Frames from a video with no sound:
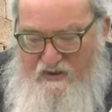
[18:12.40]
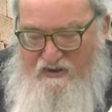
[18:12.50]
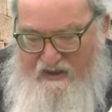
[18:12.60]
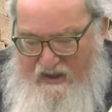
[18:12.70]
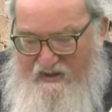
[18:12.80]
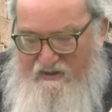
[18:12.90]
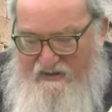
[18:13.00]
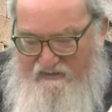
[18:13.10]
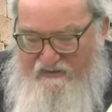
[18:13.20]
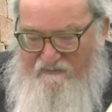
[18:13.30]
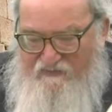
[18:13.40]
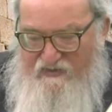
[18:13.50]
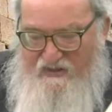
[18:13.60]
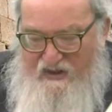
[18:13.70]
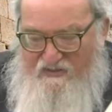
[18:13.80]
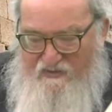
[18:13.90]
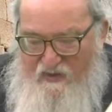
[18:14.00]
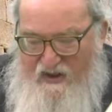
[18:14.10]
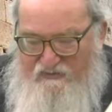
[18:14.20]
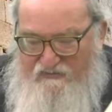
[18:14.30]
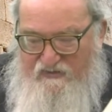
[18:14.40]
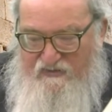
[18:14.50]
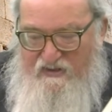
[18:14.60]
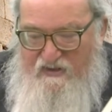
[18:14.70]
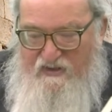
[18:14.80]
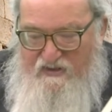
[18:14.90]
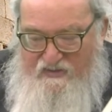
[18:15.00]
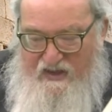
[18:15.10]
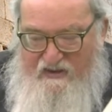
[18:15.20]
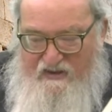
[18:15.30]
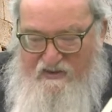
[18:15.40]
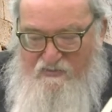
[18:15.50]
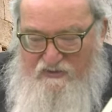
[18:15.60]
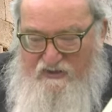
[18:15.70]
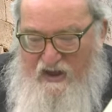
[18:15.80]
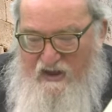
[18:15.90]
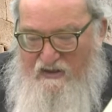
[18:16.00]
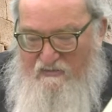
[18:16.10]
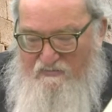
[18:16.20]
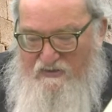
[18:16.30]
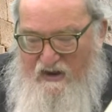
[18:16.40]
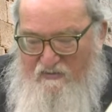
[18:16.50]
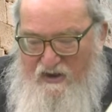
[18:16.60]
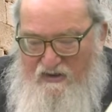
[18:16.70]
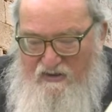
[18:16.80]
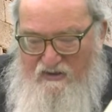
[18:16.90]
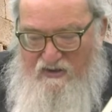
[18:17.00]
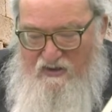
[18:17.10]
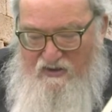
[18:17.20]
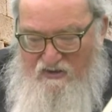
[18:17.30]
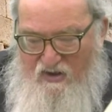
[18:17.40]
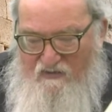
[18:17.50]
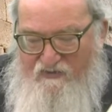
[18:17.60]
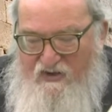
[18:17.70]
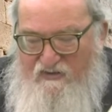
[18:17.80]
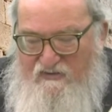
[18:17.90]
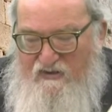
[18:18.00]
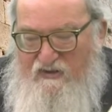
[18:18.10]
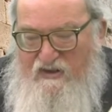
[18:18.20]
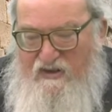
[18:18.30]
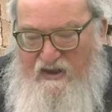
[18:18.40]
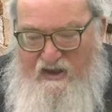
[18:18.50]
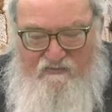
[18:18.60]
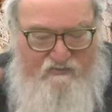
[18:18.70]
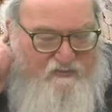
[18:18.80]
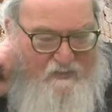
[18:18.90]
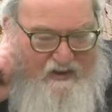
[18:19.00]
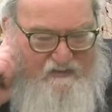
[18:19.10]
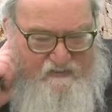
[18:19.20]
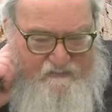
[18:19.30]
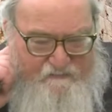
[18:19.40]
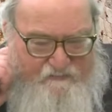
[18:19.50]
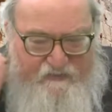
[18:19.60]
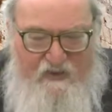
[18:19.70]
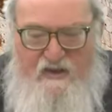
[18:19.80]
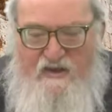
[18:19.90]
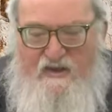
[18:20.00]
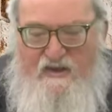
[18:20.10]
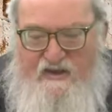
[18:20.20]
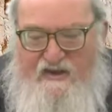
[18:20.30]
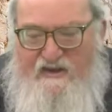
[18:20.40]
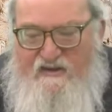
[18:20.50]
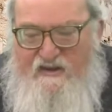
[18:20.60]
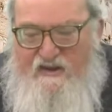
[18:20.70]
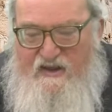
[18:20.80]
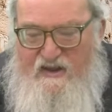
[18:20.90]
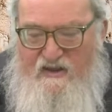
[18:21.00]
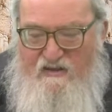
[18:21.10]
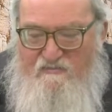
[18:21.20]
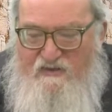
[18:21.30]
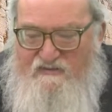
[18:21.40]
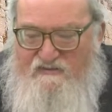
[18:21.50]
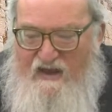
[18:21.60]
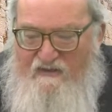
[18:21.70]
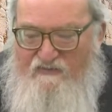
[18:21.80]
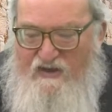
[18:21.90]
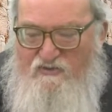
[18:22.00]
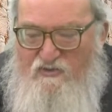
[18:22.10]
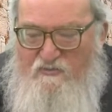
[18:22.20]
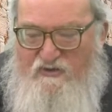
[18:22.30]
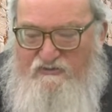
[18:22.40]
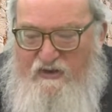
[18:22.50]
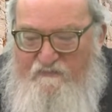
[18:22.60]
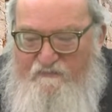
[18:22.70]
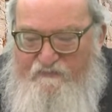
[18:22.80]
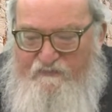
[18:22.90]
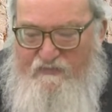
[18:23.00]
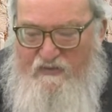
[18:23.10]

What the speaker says: But again, it's different than the rest, that he will die b'derech kavod and respect. Hineni mitzaveh nom Hashem.